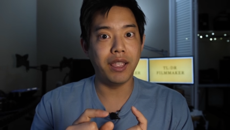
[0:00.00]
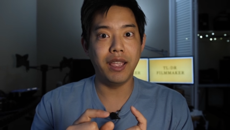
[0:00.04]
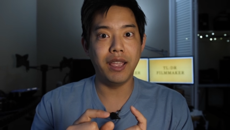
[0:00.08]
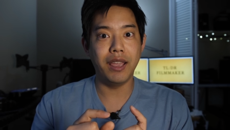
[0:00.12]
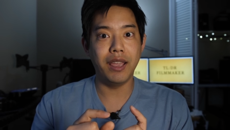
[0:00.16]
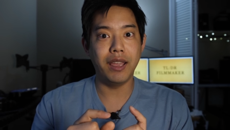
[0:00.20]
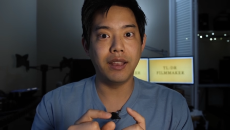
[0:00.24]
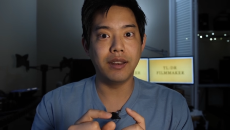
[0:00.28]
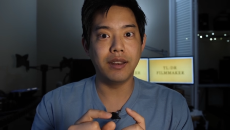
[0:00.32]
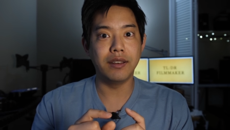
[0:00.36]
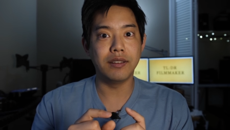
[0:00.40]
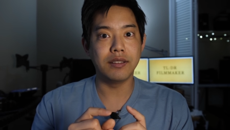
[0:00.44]

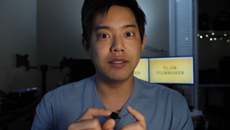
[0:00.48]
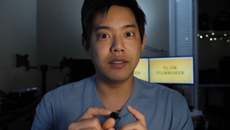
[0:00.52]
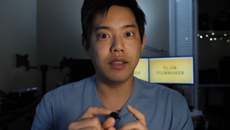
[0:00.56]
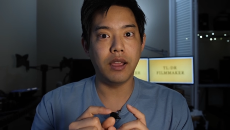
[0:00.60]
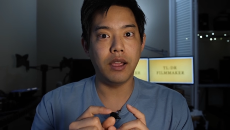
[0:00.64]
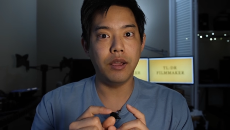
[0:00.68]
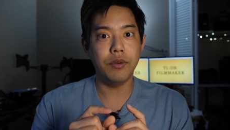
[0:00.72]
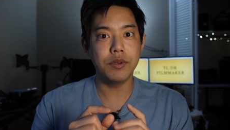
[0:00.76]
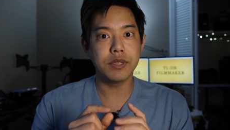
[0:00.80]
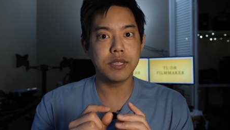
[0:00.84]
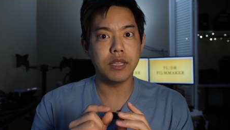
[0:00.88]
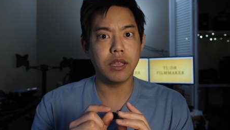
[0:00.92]
And
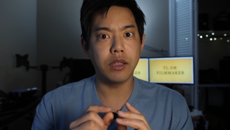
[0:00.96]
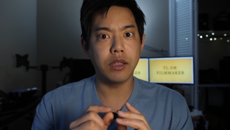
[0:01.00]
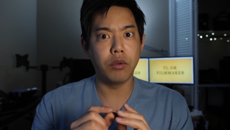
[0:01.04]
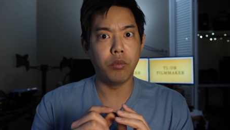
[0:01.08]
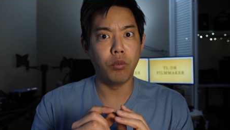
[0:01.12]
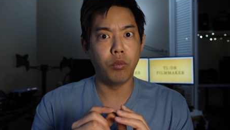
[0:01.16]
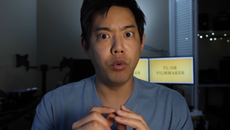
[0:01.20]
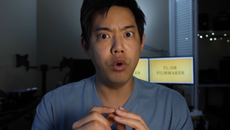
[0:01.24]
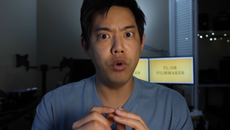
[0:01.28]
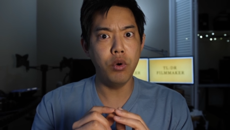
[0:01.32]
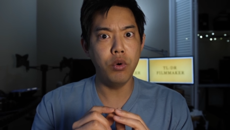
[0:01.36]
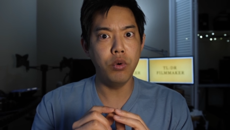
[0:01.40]
I was like,
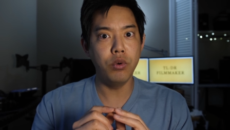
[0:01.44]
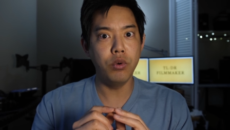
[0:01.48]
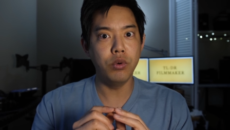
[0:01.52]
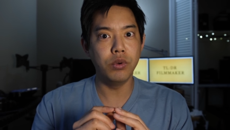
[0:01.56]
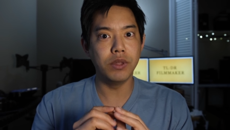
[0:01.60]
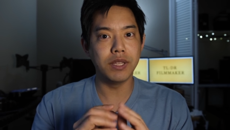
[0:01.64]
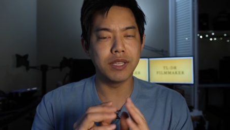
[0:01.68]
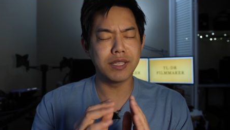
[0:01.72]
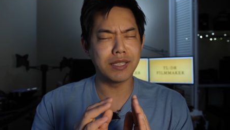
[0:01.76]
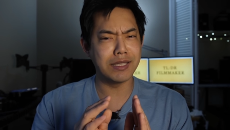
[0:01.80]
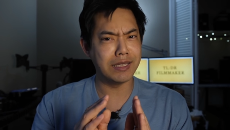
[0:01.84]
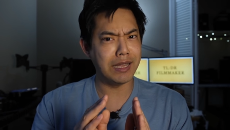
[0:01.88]
whoa,
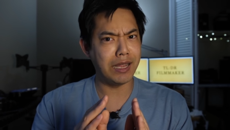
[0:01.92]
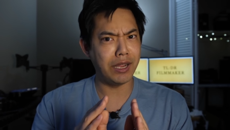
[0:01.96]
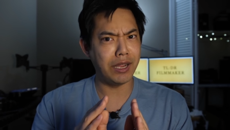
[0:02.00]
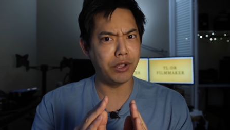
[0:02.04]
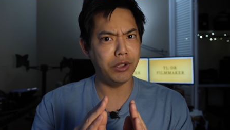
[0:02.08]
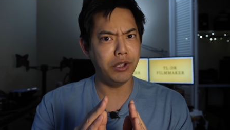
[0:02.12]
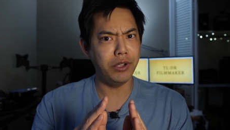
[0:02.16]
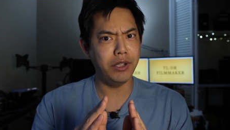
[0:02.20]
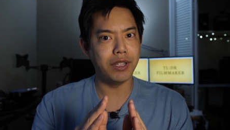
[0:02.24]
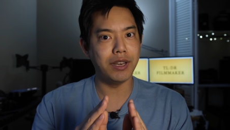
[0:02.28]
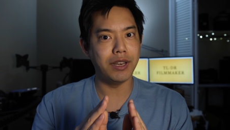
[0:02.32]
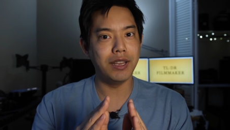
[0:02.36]
this is not
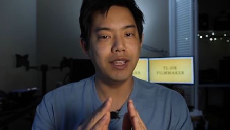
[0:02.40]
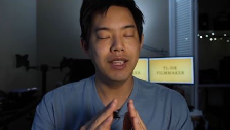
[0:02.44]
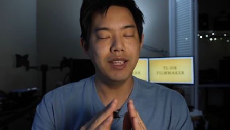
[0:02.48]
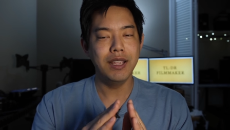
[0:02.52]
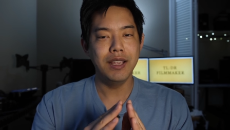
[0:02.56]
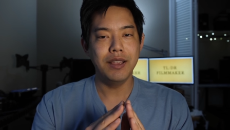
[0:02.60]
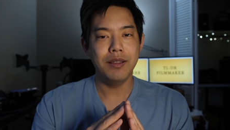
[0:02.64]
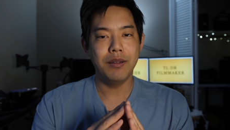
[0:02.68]
good.